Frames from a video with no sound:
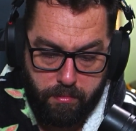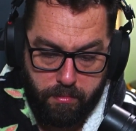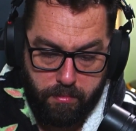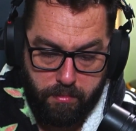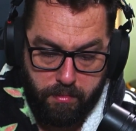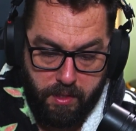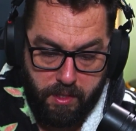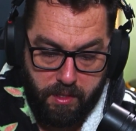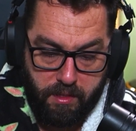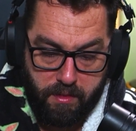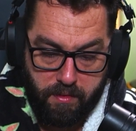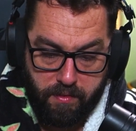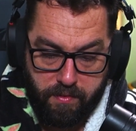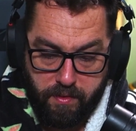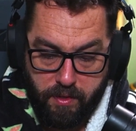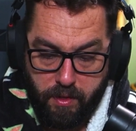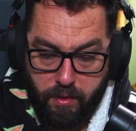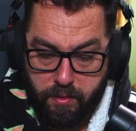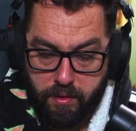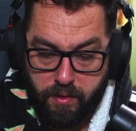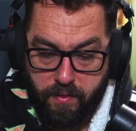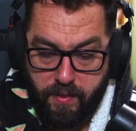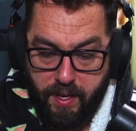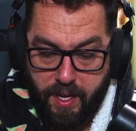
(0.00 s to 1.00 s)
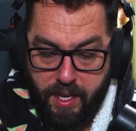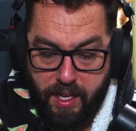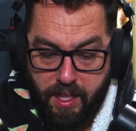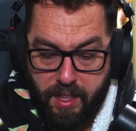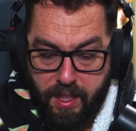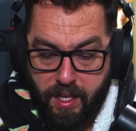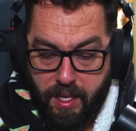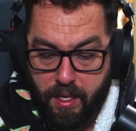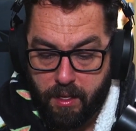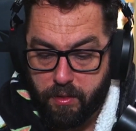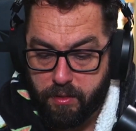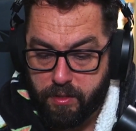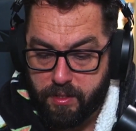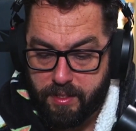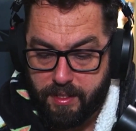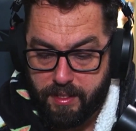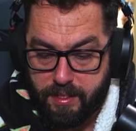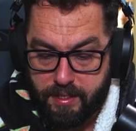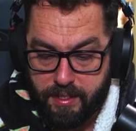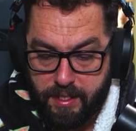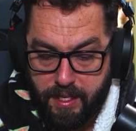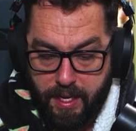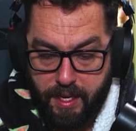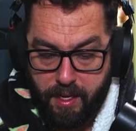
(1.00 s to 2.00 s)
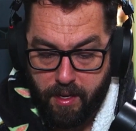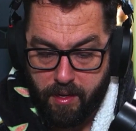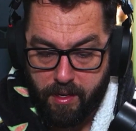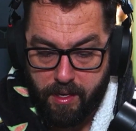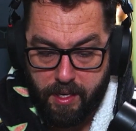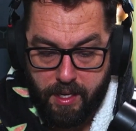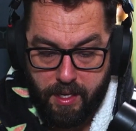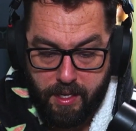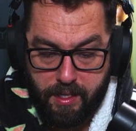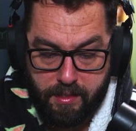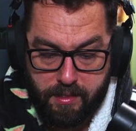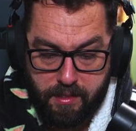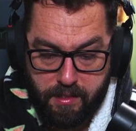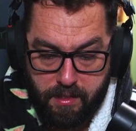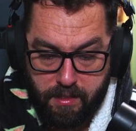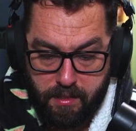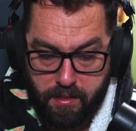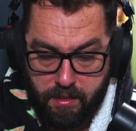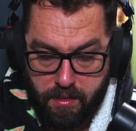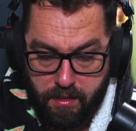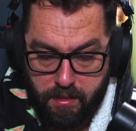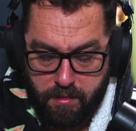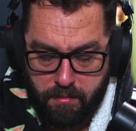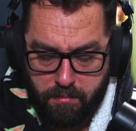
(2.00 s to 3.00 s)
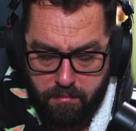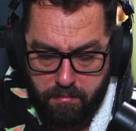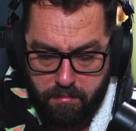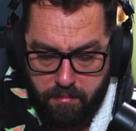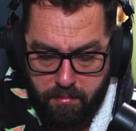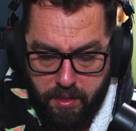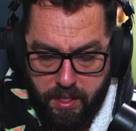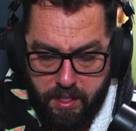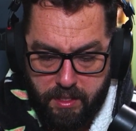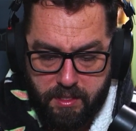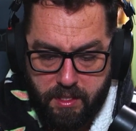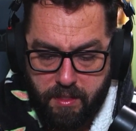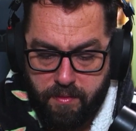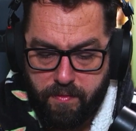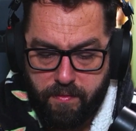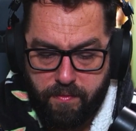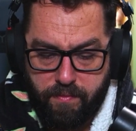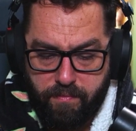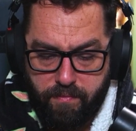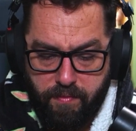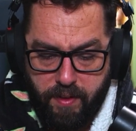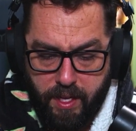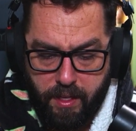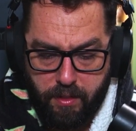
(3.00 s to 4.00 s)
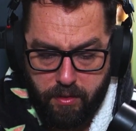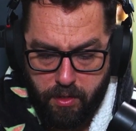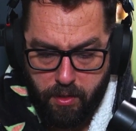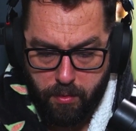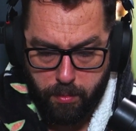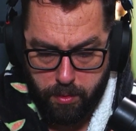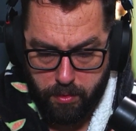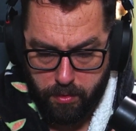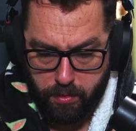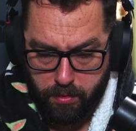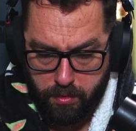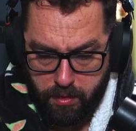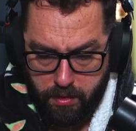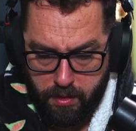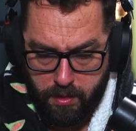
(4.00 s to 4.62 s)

in default of anything else to say, I asked, "Is it valuable?"